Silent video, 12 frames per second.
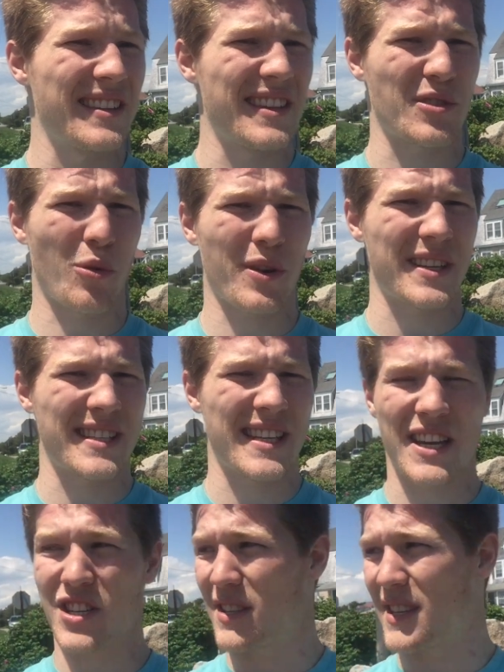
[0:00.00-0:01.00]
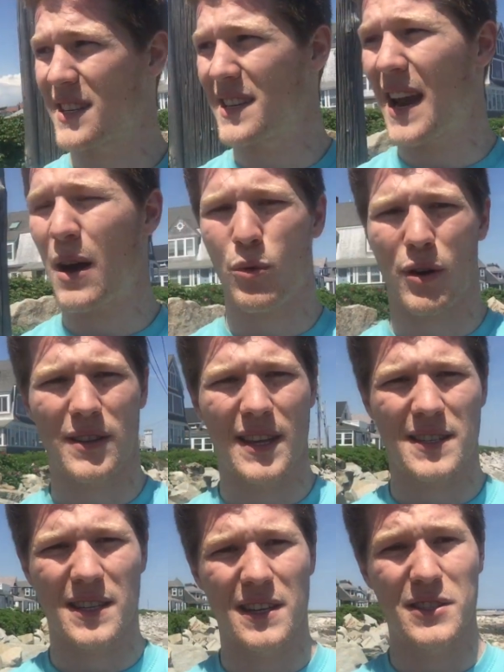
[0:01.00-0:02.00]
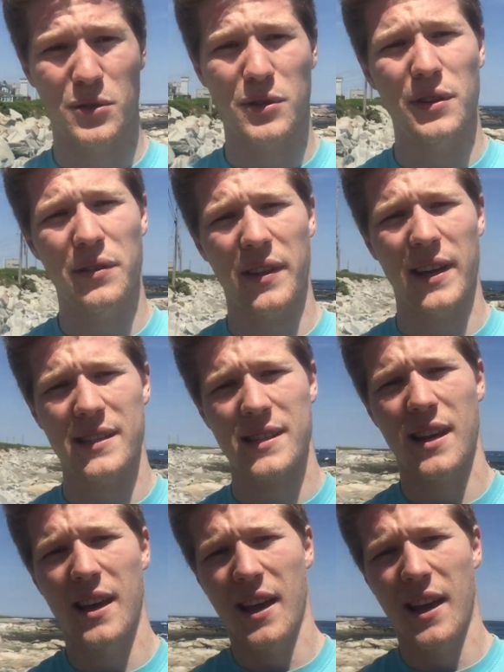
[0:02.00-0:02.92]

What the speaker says: This organization, this network that's gonna do good things.